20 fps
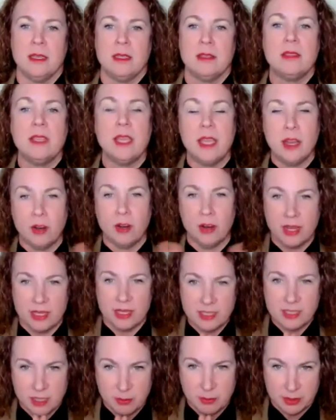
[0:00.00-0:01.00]
the hearing
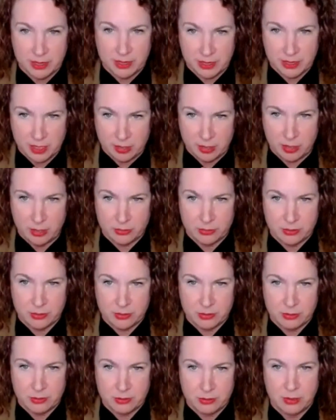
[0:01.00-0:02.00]
is completely
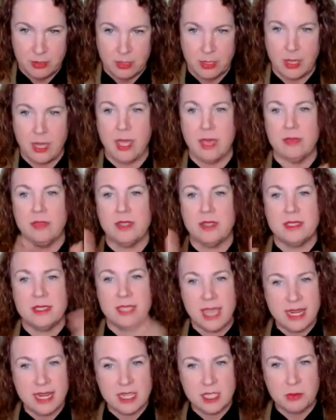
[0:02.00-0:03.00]
closed, and the
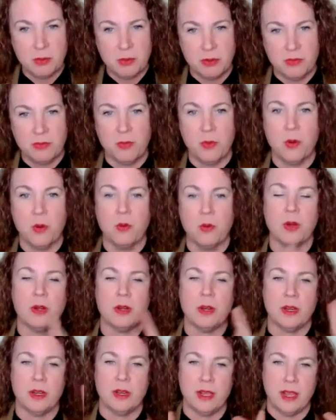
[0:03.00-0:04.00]
date is put
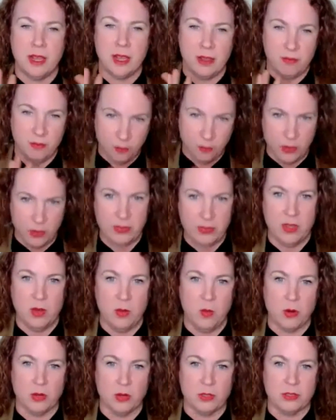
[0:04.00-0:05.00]
forward when the
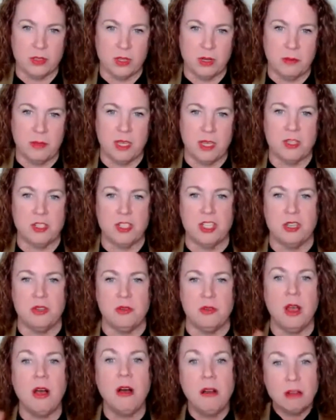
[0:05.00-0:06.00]
award is going to be
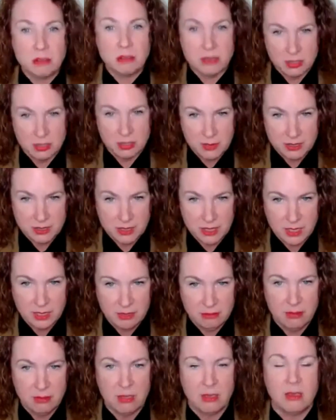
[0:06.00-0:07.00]
issued.
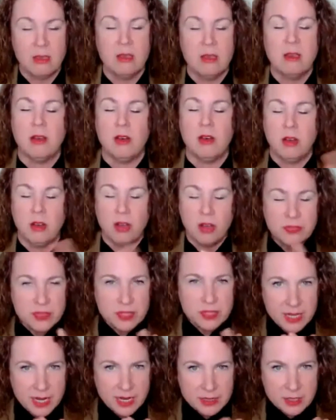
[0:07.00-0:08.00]
Ultimately, on the
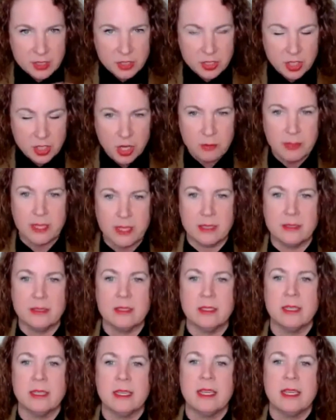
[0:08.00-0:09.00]
date
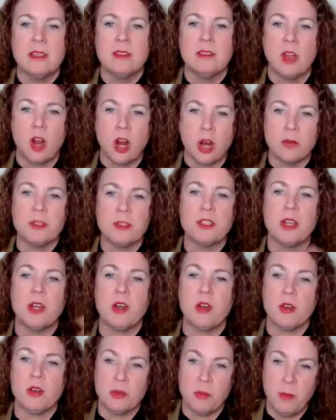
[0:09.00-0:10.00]
determined, the
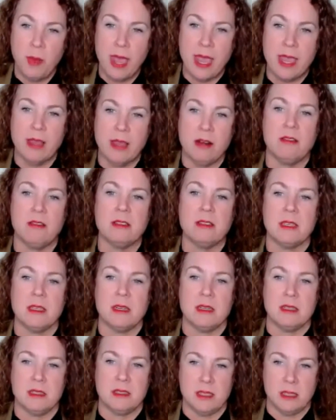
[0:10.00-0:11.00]
arbitrator or the panel is
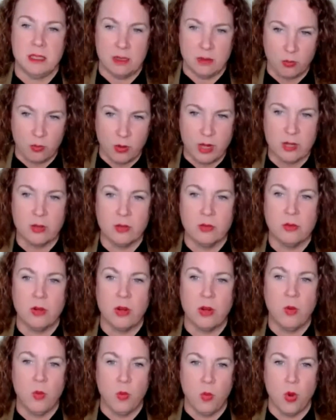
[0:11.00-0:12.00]
going to send a written
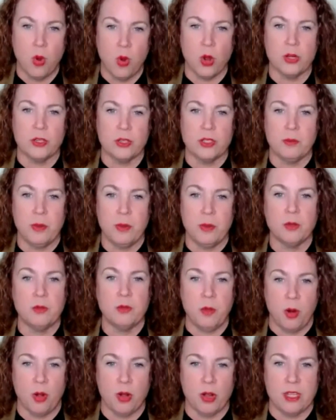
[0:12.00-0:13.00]
award to
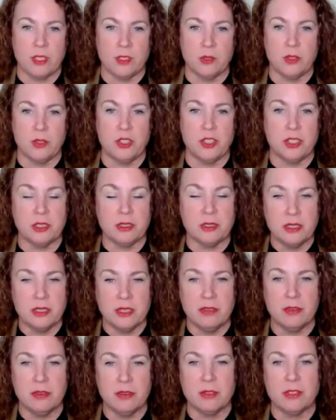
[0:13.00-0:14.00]
both parties, which
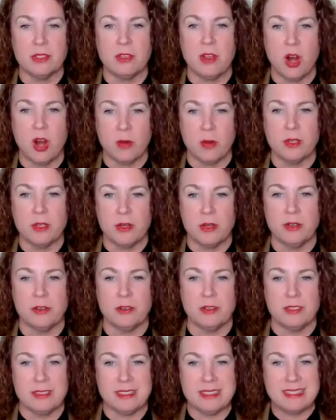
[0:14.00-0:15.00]
delivers the
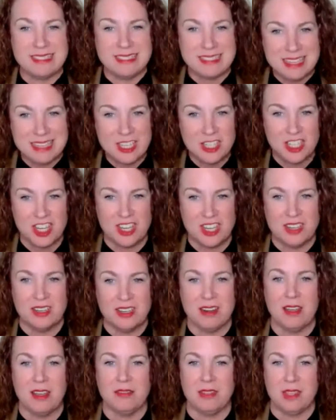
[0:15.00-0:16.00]
arbitrator's
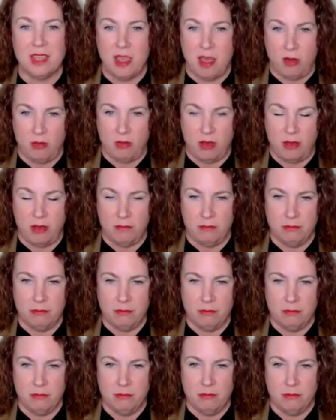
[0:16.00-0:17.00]
decision of the outcome.
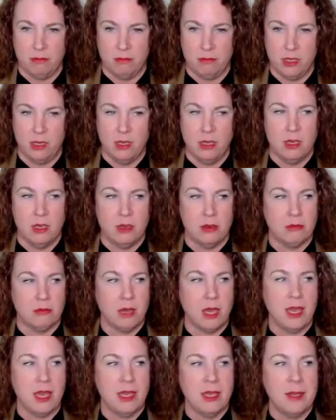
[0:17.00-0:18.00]

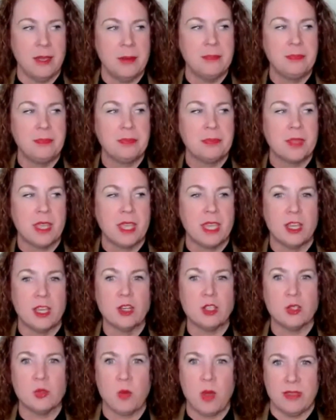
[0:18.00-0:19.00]
Okay,
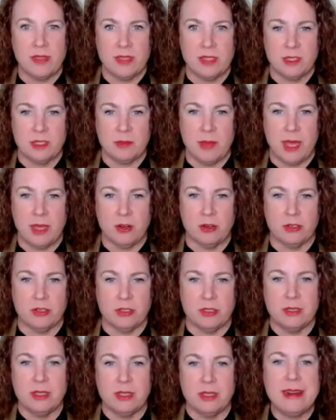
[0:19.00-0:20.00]
here's why this
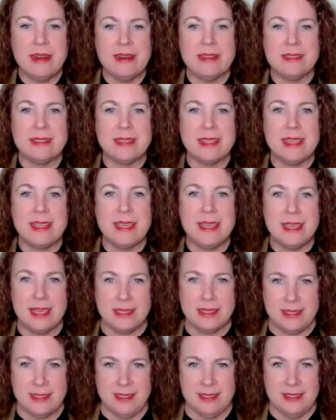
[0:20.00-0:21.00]
matters. That is
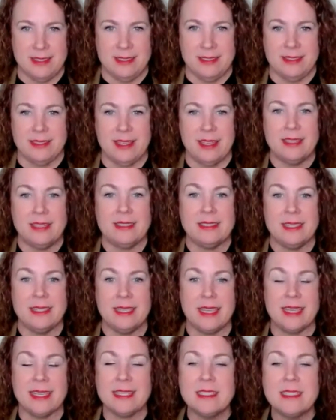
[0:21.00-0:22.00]
it. That is the
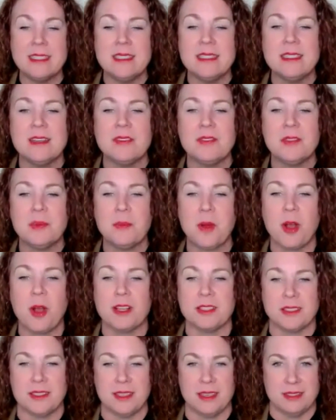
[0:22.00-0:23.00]
end of the
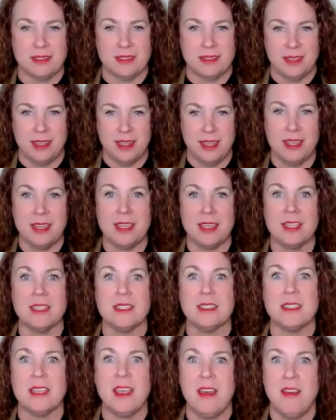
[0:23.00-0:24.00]
process. It is